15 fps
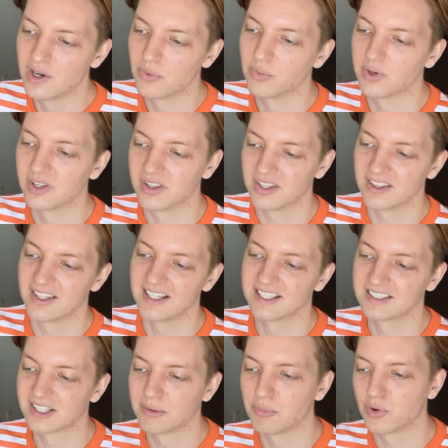one of the
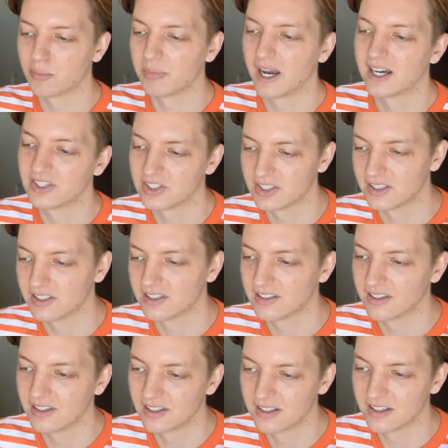things I'm more passionate in.
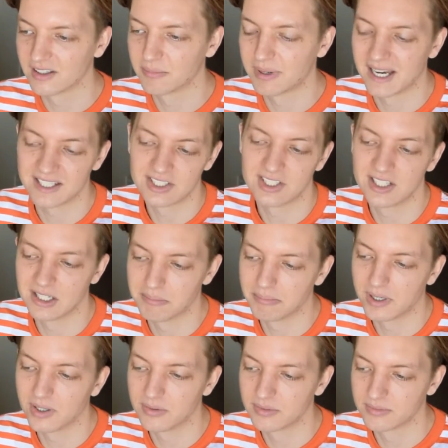passionate
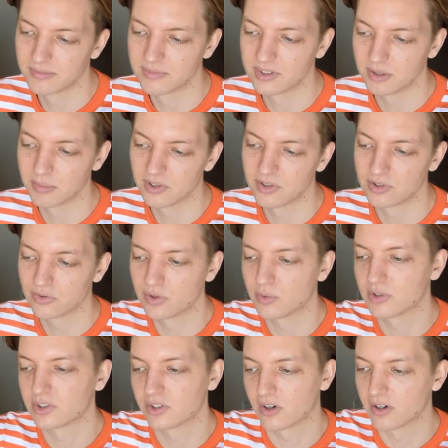about, similar to
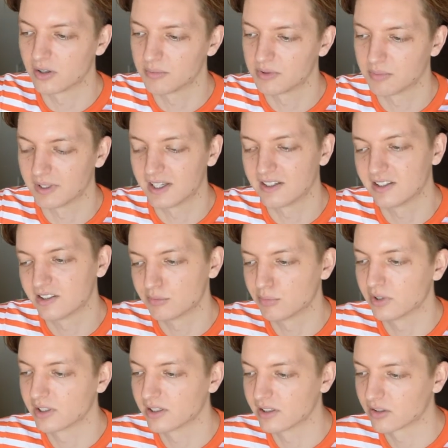streetwear startups, but that does
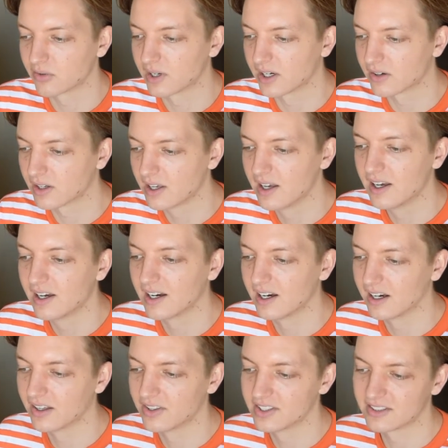bring in a crowd.
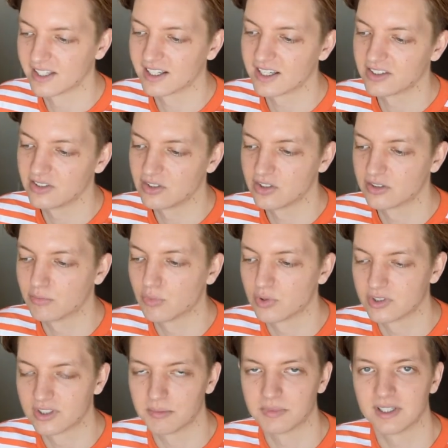Uh, this, I guess, is just more
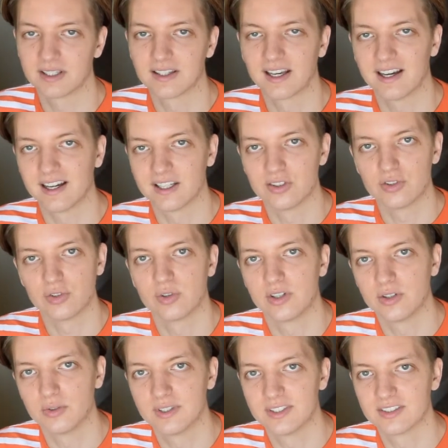something that I enjoy
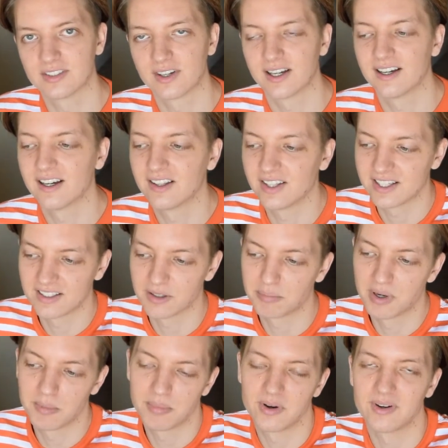doing, so I, I like to
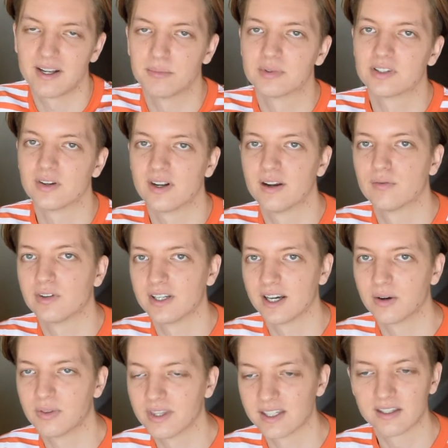pump out an episode every
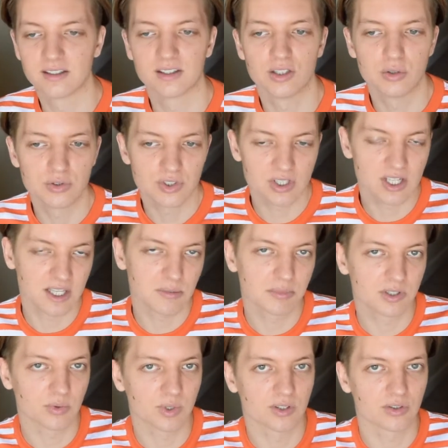now and then. Usually in
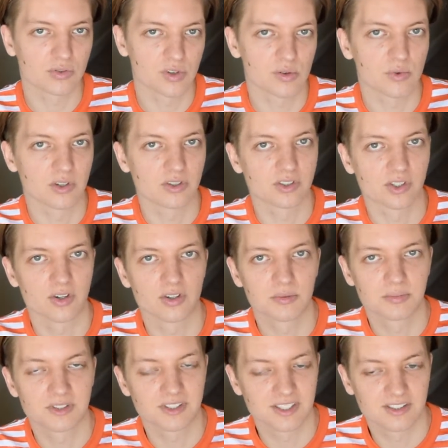between the streetwear
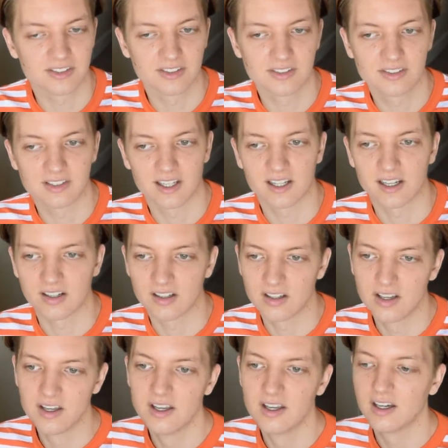startup seasons, I kind of
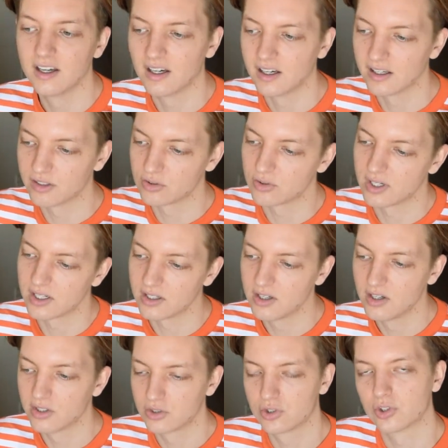uh, try to
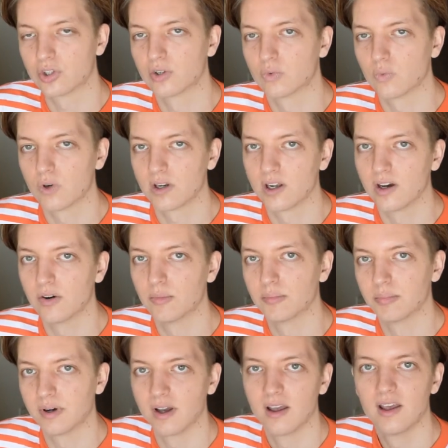churn one out.
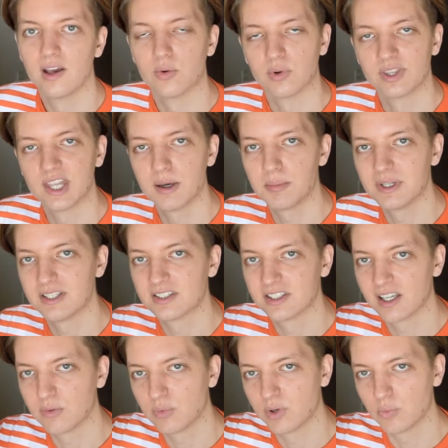But with that being
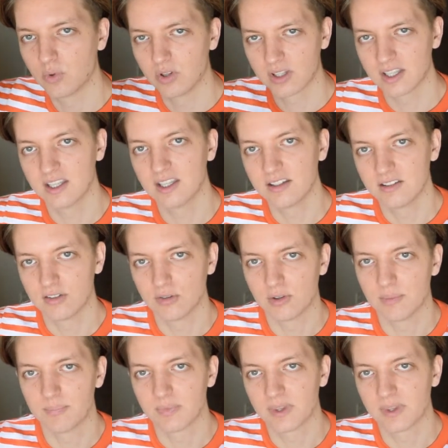said, we will get into it.